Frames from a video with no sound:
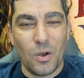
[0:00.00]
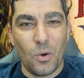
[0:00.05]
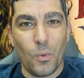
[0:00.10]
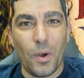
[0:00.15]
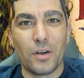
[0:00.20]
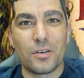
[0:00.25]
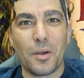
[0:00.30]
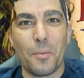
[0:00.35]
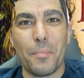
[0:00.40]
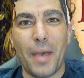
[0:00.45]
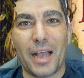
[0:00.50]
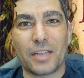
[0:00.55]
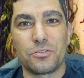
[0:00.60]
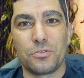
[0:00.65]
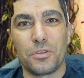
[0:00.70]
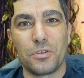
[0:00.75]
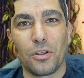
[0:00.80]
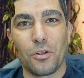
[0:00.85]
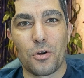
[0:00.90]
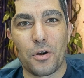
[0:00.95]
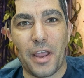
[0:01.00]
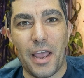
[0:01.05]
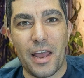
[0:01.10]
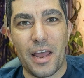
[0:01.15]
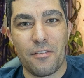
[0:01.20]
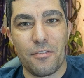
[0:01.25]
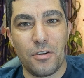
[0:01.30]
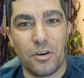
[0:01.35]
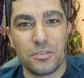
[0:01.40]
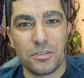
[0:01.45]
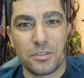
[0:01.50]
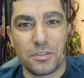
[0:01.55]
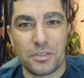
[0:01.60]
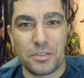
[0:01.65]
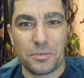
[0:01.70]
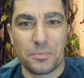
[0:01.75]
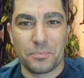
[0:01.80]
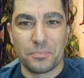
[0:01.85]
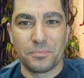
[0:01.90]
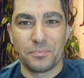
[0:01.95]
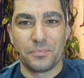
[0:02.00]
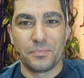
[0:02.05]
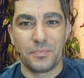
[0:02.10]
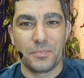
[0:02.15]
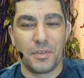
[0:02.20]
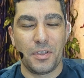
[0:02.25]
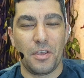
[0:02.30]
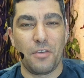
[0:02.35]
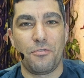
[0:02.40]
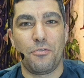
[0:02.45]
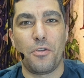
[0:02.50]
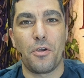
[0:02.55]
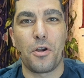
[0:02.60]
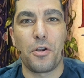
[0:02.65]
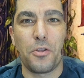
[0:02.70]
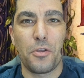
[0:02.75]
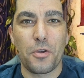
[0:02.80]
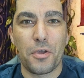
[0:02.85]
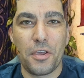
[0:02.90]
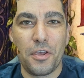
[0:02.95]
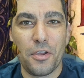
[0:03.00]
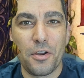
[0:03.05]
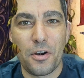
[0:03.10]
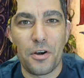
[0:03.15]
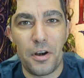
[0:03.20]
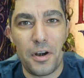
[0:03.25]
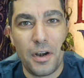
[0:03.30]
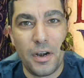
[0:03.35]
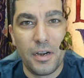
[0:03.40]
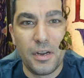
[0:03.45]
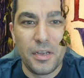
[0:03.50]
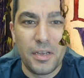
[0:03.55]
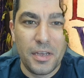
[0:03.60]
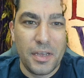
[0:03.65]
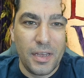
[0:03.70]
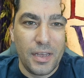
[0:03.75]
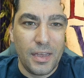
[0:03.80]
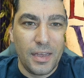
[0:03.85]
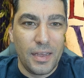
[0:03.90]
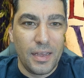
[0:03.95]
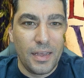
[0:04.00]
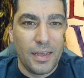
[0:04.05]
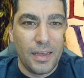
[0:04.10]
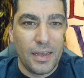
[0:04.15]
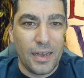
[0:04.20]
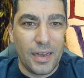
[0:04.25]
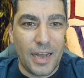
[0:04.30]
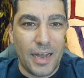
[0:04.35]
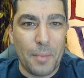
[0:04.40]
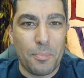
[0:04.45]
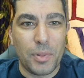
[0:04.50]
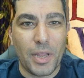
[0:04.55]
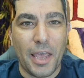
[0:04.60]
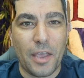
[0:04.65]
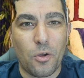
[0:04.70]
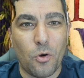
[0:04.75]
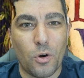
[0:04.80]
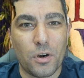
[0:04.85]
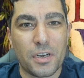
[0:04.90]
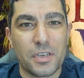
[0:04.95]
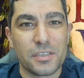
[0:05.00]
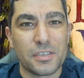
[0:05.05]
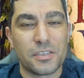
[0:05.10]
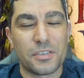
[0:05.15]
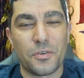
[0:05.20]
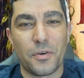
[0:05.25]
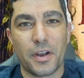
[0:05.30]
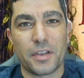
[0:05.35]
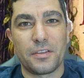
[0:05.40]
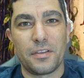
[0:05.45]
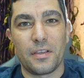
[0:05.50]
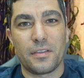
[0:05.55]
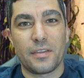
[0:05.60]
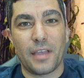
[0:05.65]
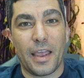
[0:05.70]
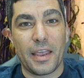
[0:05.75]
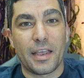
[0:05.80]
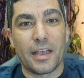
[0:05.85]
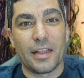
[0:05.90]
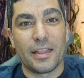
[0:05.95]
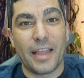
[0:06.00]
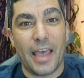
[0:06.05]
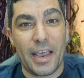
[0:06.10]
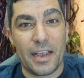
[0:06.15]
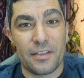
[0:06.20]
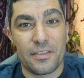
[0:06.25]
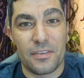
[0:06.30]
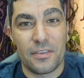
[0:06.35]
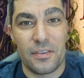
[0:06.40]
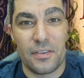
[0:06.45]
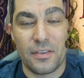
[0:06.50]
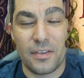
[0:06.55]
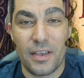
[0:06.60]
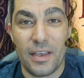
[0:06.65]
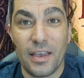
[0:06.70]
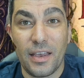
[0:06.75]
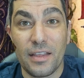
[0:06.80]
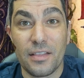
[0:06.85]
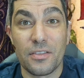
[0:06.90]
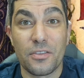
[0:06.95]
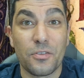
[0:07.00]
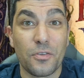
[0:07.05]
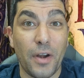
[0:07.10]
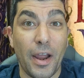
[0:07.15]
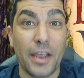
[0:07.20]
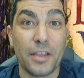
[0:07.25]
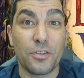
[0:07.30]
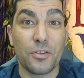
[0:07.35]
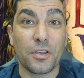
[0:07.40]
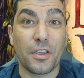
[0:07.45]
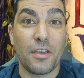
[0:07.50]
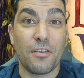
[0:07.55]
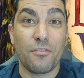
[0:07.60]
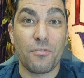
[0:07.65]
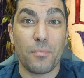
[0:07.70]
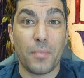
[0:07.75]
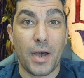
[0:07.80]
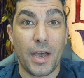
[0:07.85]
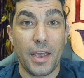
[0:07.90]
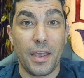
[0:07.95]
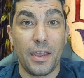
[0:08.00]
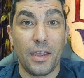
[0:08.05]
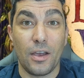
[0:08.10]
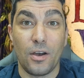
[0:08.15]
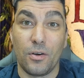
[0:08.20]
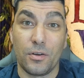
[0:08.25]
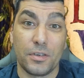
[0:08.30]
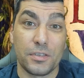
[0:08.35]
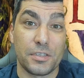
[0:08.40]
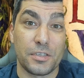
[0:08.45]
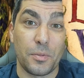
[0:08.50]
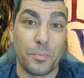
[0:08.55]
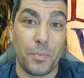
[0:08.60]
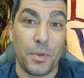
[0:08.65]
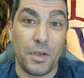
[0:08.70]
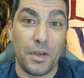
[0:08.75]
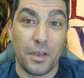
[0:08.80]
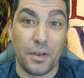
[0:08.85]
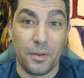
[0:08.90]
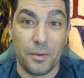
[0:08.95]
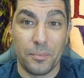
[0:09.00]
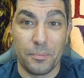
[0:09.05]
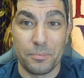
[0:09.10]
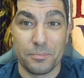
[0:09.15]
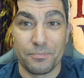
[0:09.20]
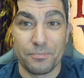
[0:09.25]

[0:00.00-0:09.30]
Welcome back to the Lorcana Vault. If you're new here, I play core constructed, I collect, and try to give my honest opinion